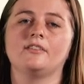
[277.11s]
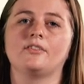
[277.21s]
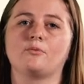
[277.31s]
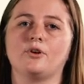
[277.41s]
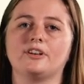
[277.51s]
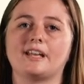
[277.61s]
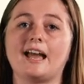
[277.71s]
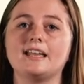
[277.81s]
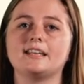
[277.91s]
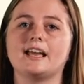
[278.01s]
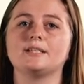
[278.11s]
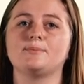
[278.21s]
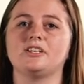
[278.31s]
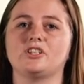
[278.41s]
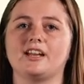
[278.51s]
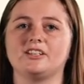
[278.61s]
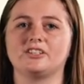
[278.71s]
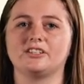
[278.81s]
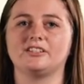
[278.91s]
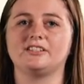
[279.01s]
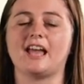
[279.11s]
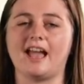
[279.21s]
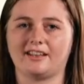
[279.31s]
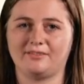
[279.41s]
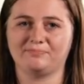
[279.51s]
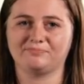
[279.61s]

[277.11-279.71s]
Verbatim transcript: the word cake has been changed to tack,